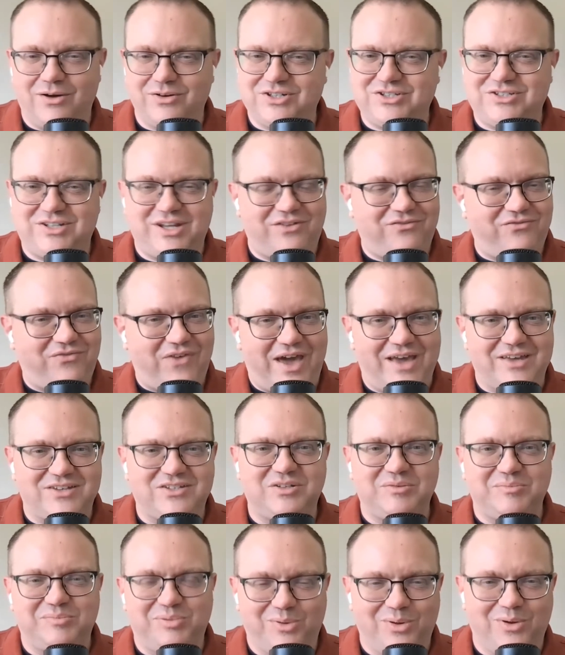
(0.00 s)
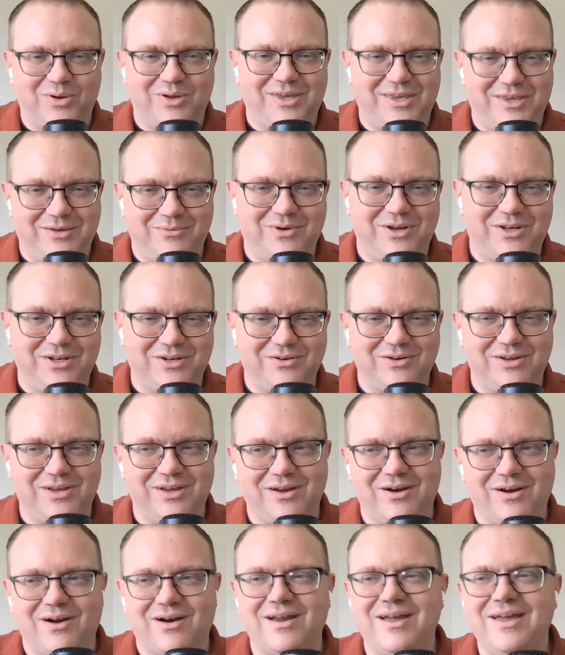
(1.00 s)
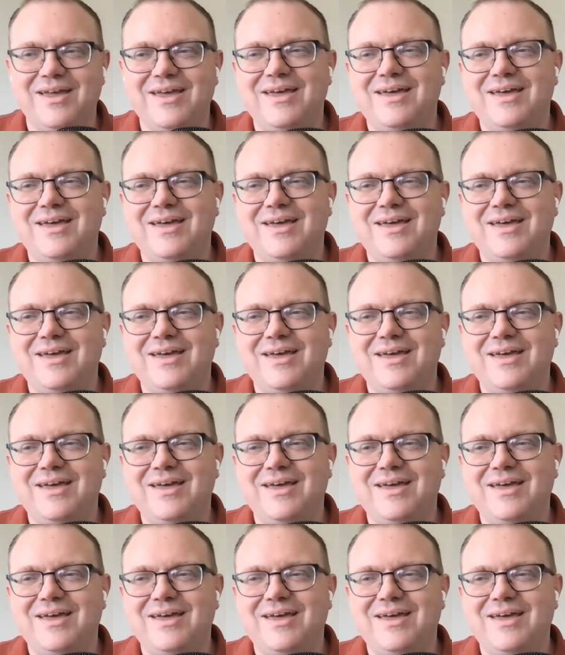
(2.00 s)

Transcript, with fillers: steadfast employee when you're here."